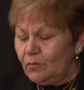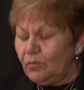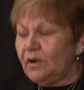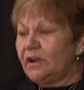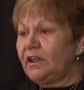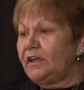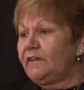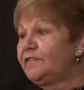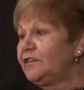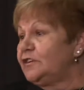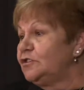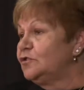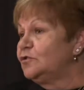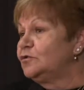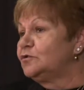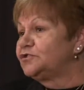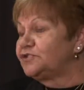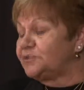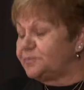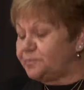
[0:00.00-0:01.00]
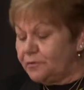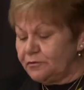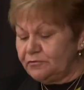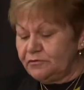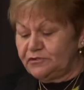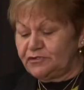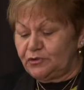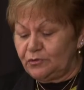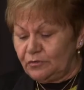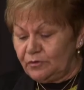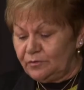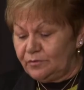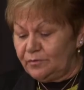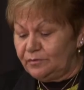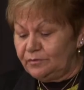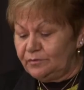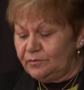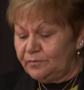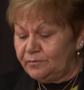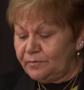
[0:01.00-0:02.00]
Whatever your
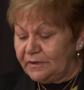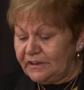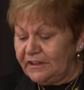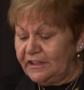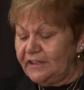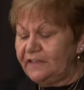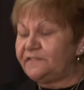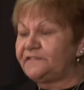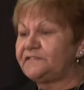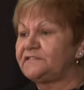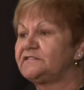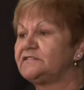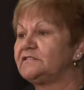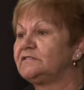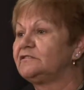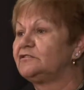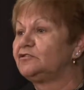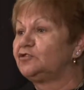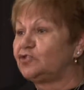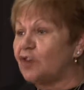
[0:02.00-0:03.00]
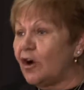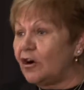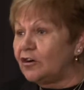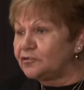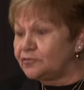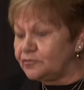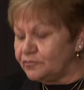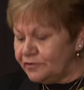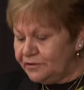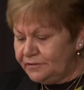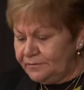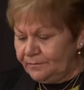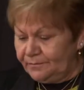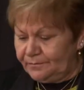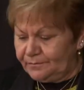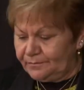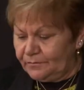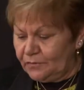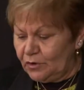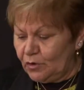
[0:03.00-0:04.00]
spiritual beliefs, doctrine,
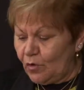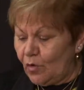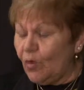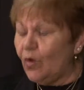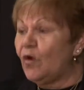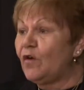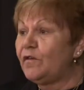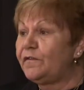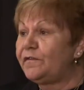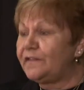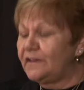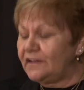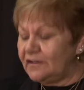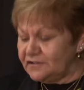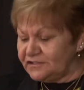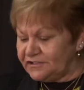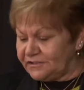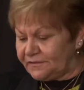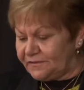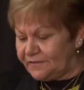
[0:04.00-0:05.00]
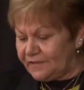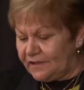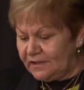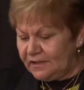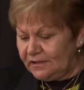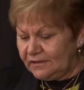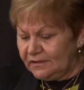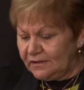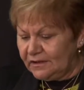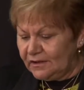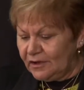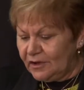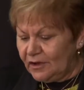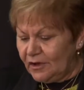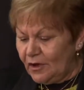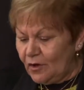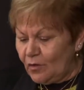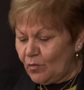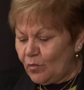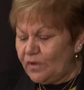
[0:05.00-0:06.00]
or philosophy,
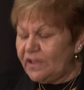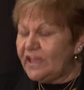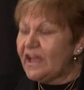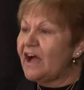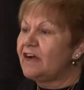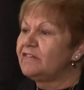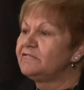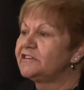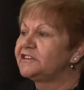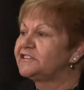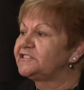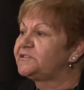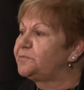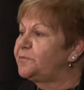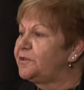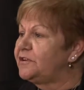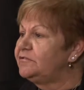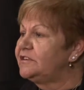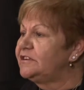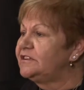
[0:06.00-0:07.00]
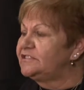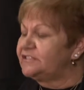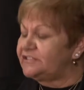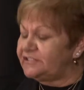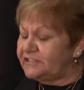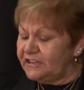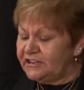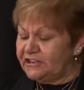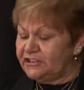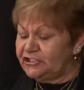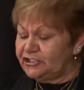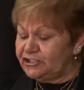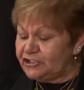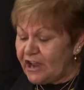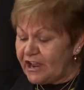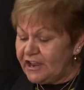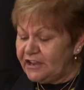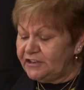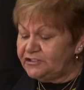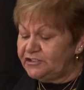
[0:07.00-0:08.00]
we are experiencing
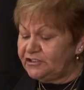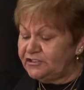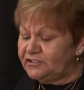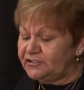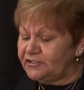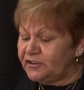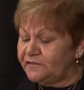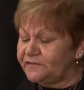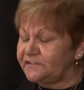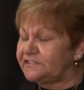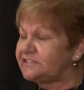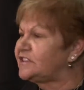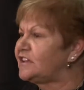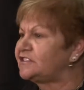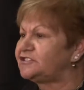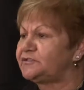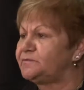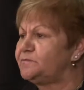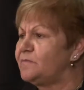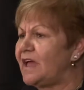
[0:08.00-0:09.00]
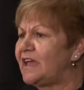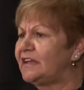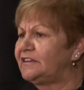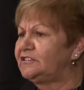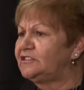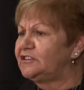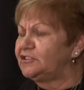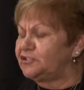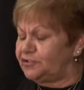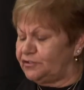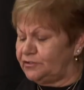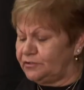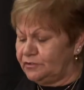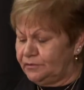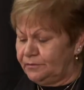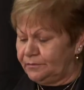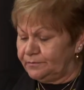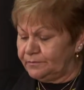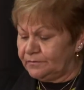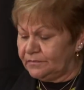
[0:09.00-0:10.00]
changes of such
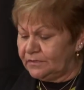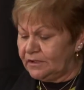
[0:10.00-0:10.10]
magnitude